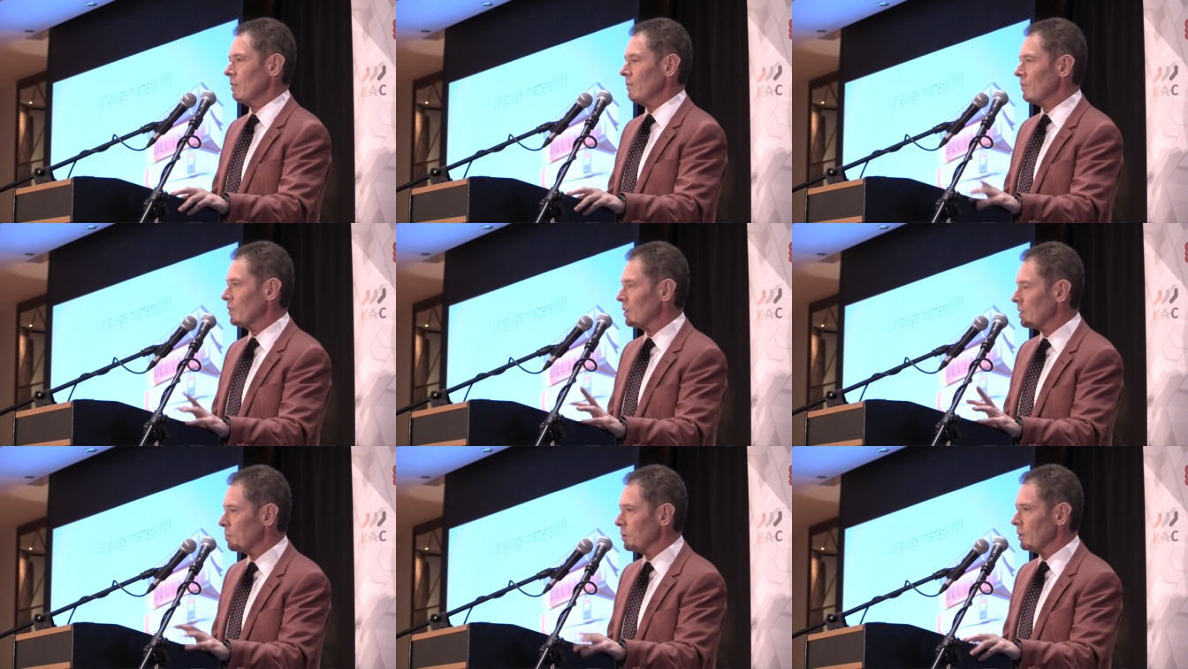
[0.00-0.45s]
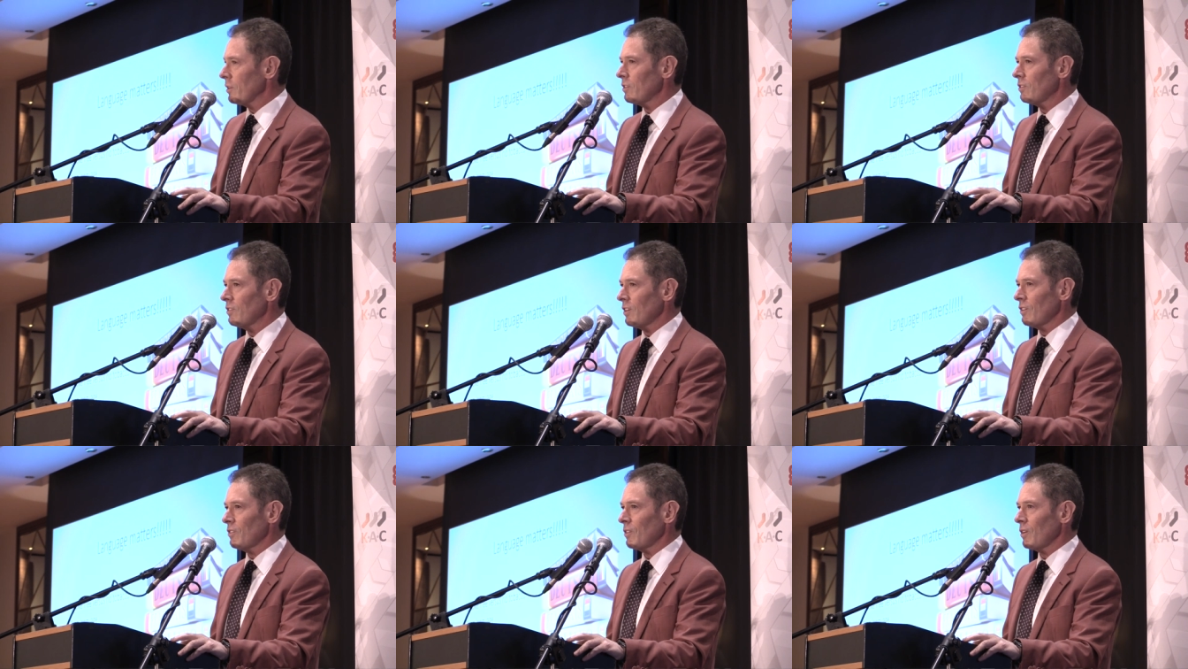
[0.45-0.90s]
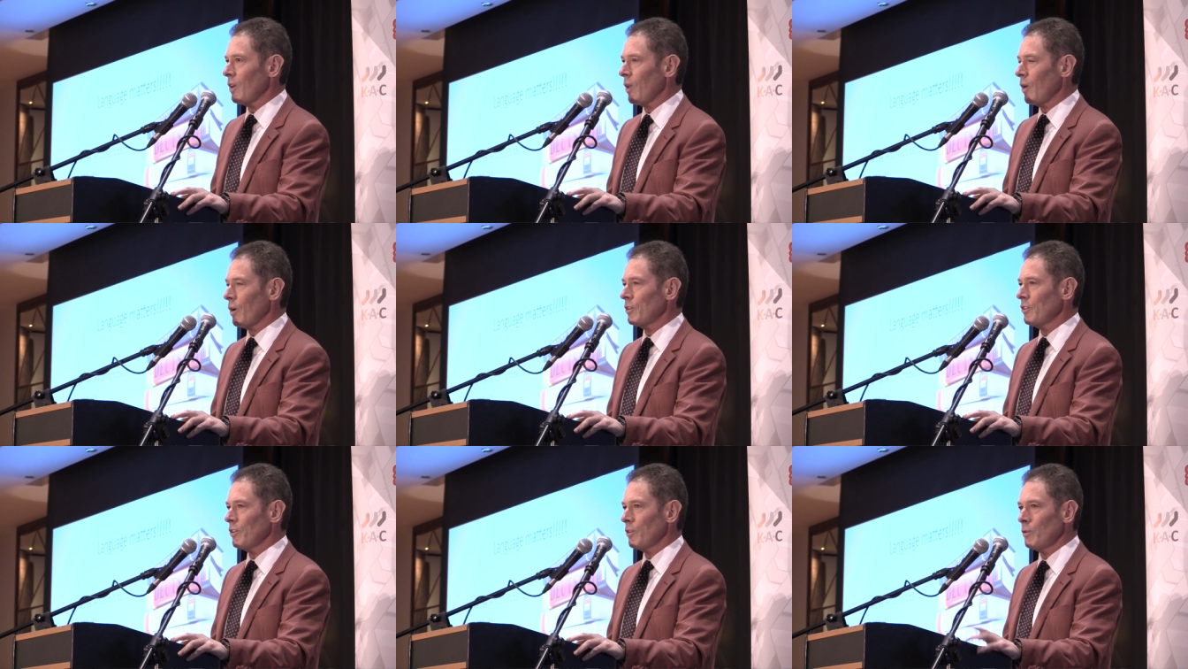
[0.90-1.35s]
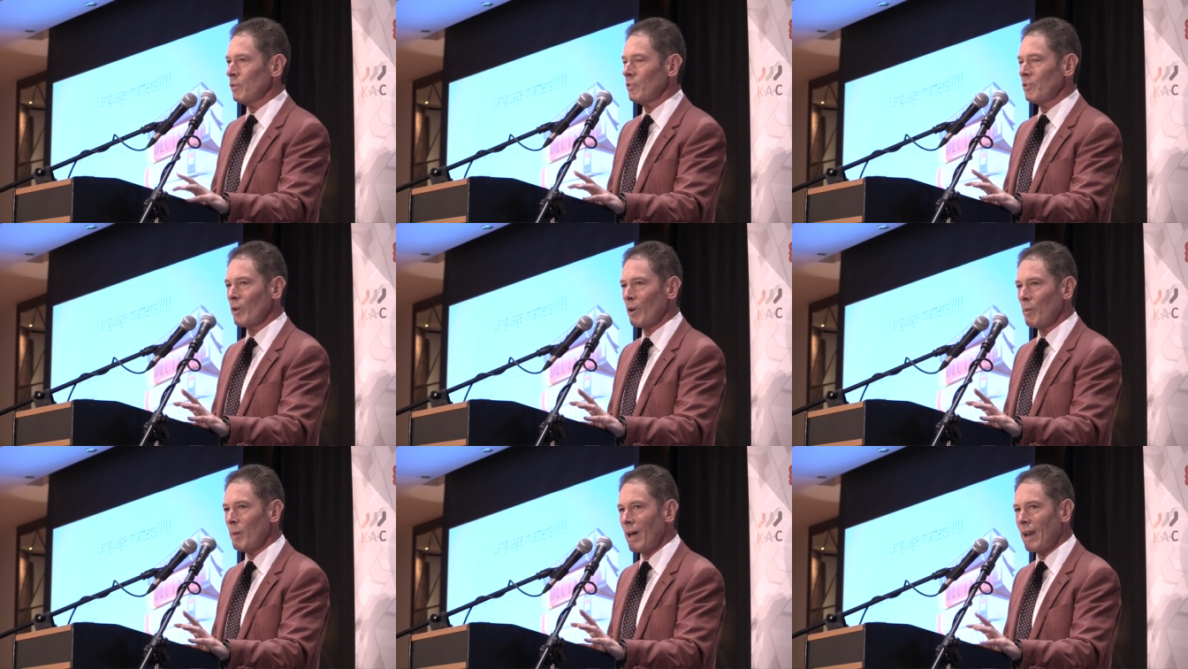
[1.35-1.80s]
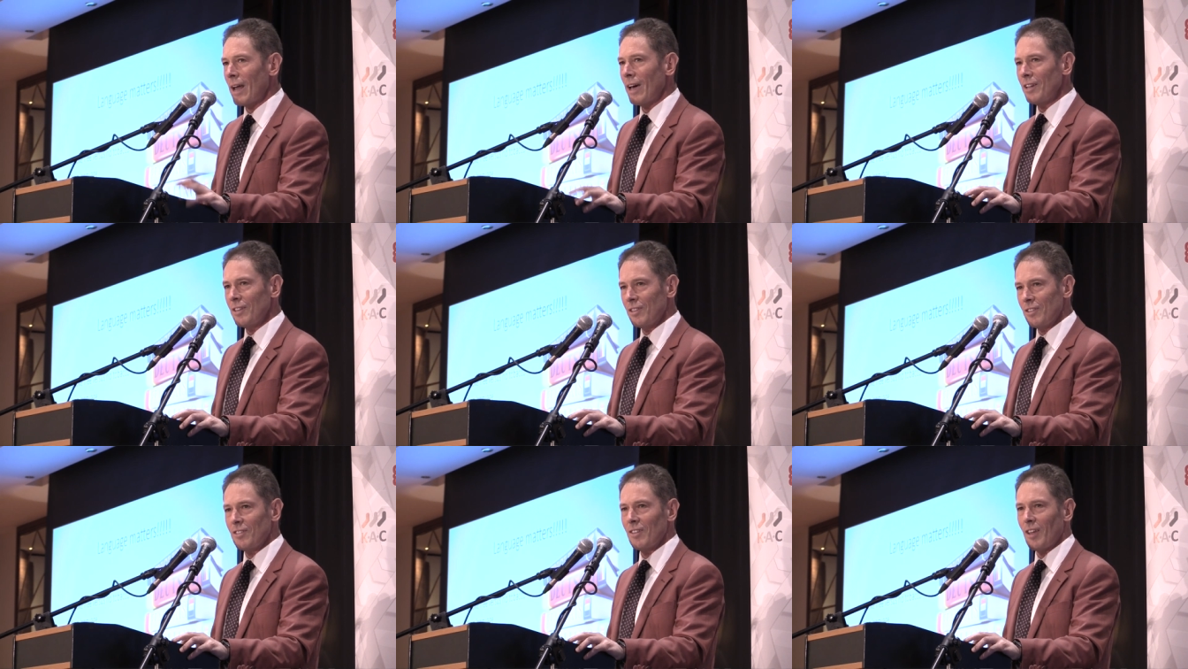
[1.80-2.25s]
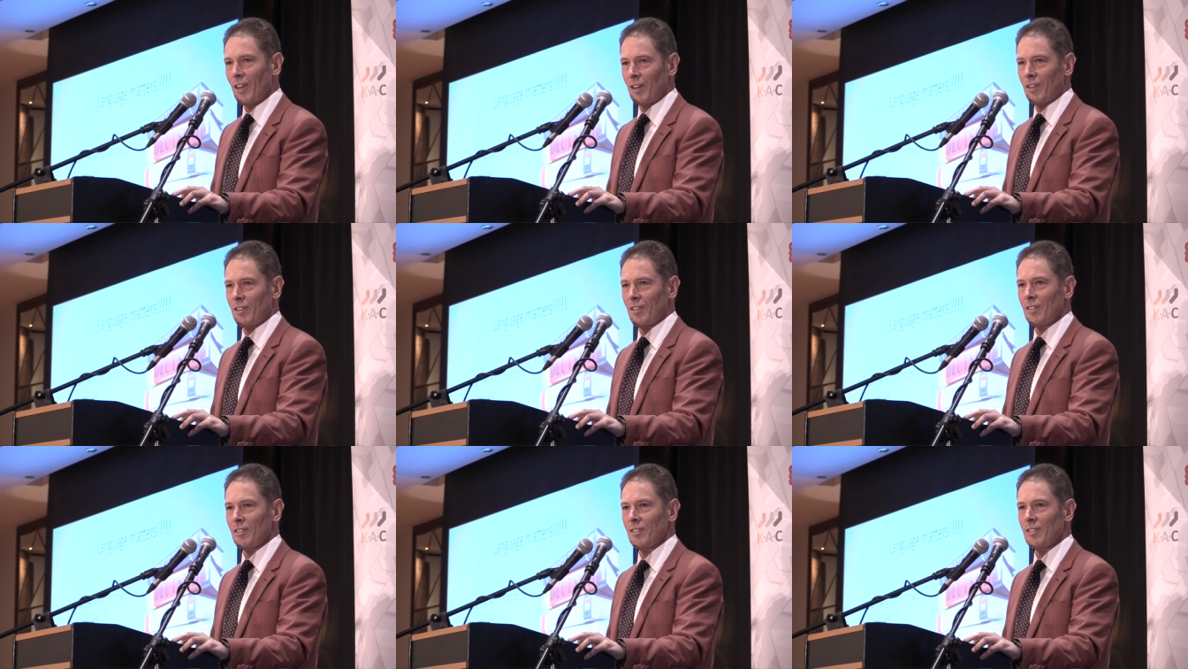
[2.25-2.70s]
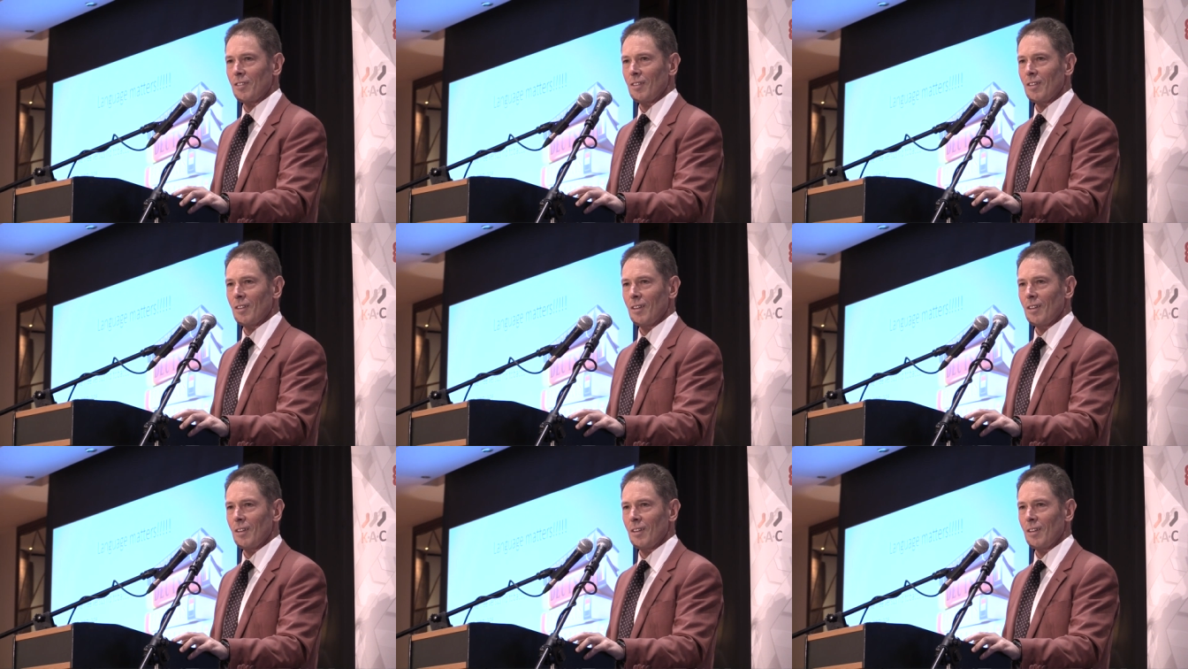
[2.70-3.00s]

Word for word: If you're going to be on the six o'clock news, you've got about eight seconds.